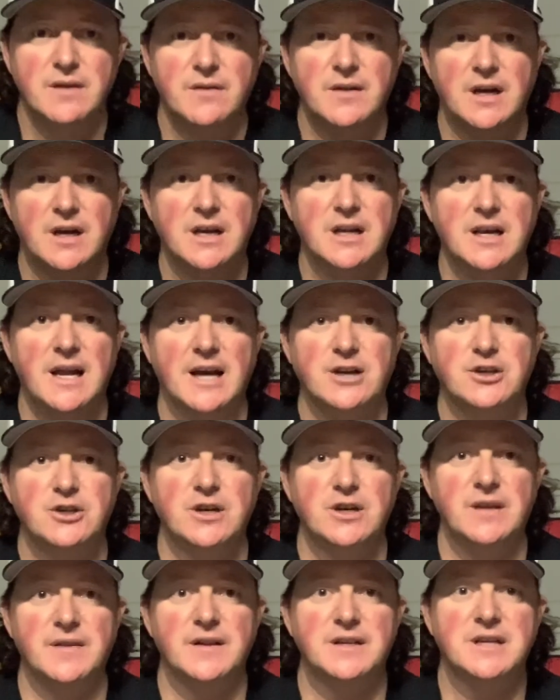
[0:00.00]
connection
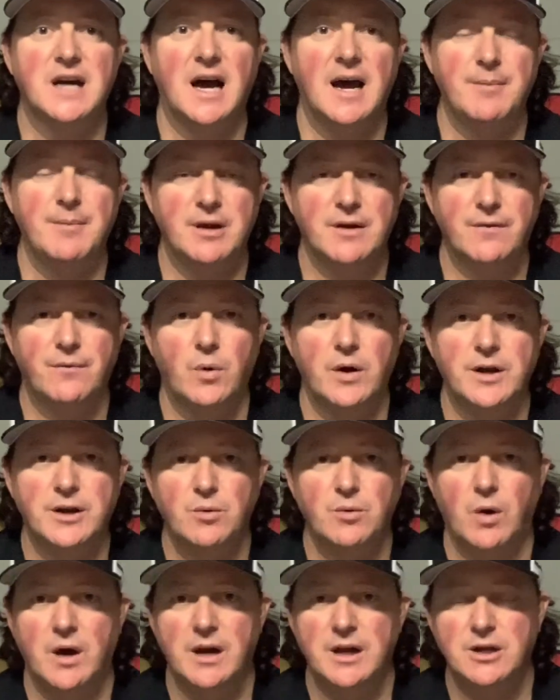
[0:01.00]
and the timing of when you
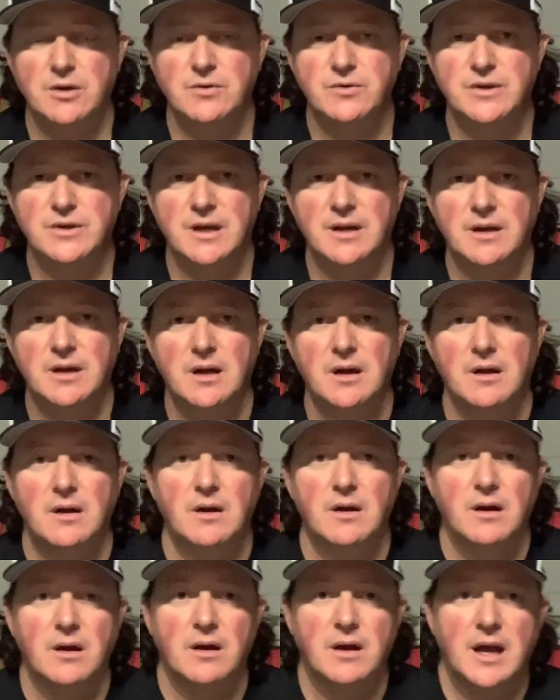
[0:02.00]
want to use it.
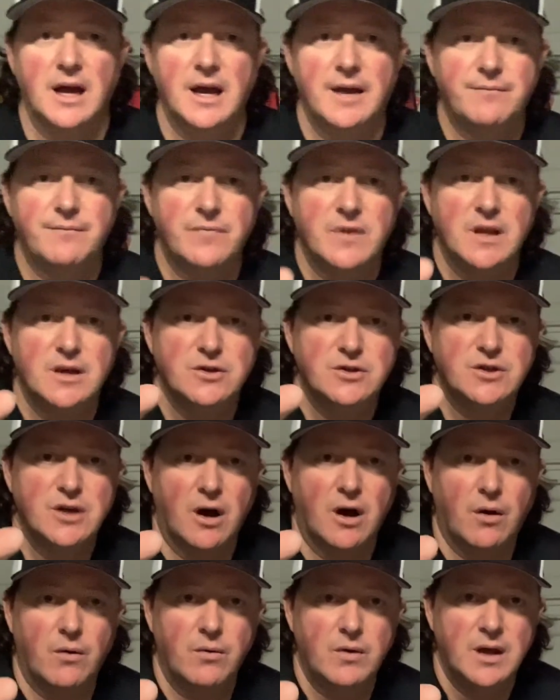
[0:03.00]
Okay,
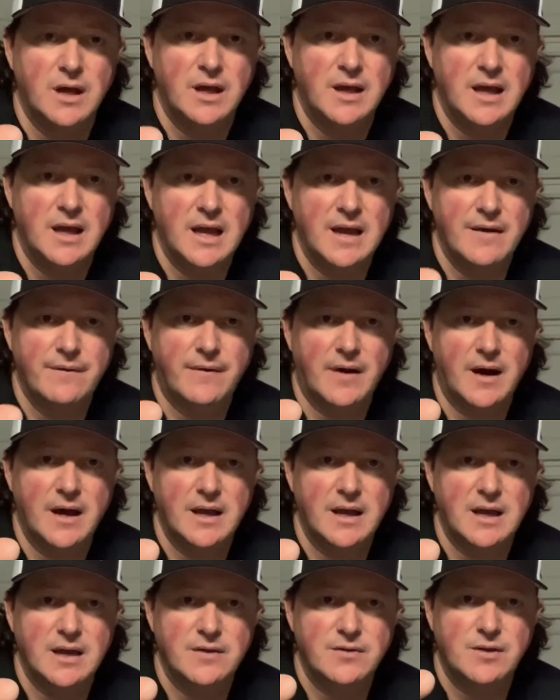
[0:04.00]
so if I
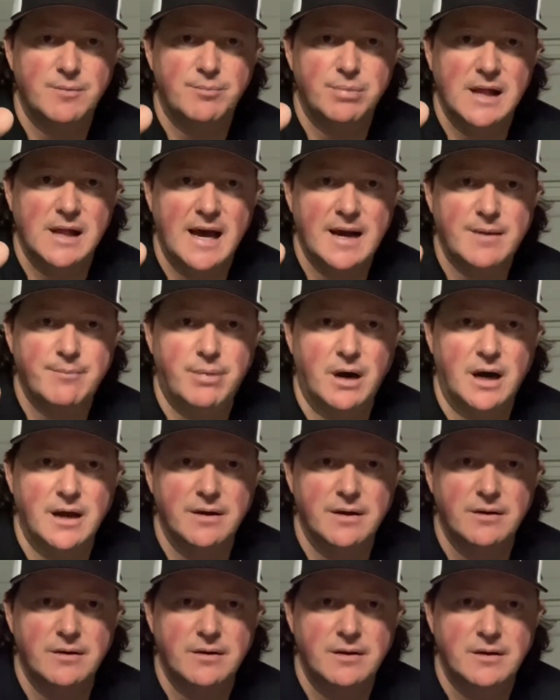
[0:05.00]
hit the black
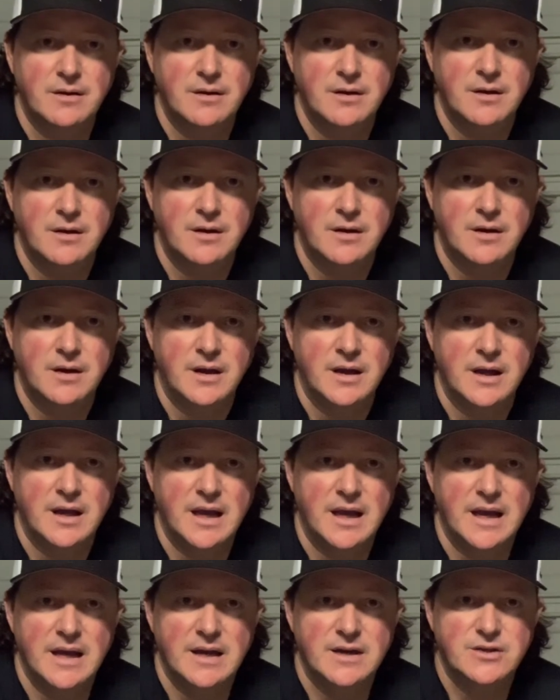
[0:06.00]
button,
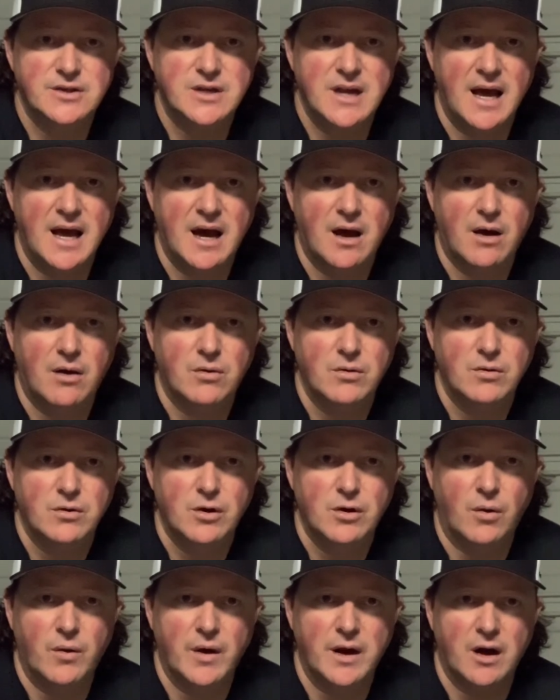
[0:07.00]
it is now
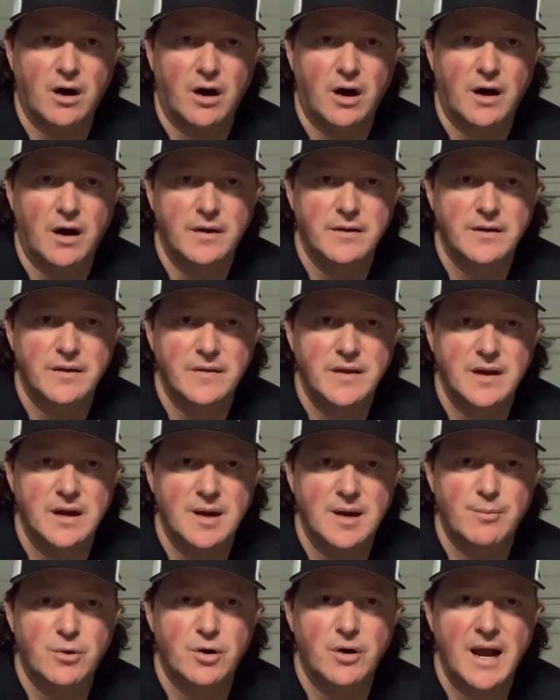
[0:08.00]
going on the
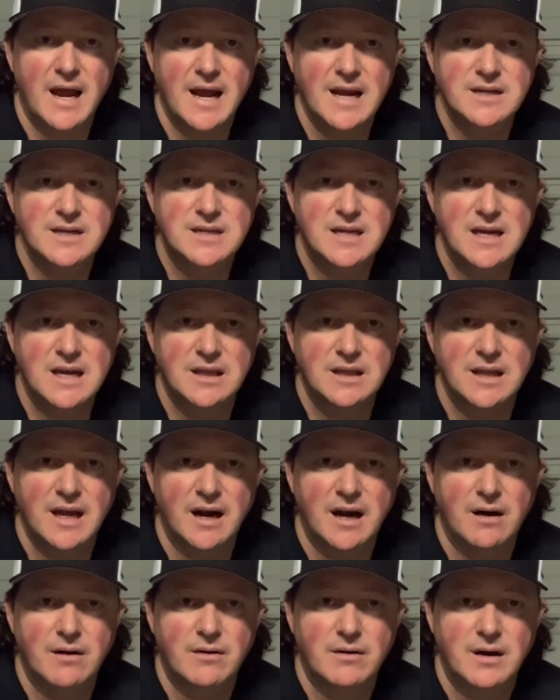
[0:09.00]
number 18
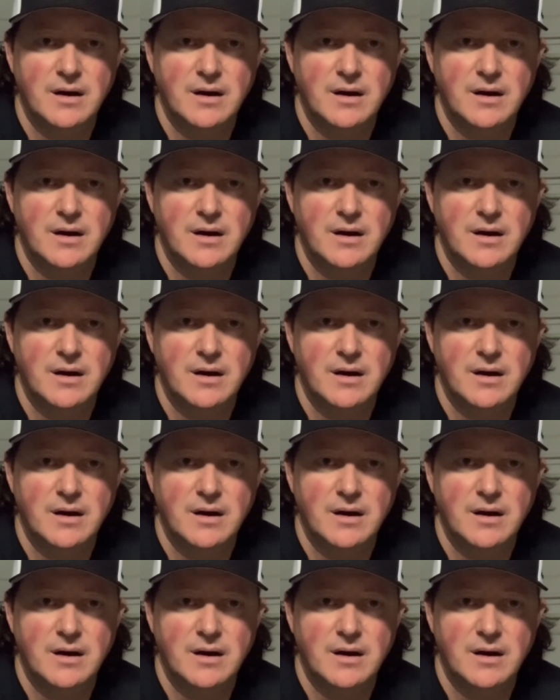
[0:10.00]
there.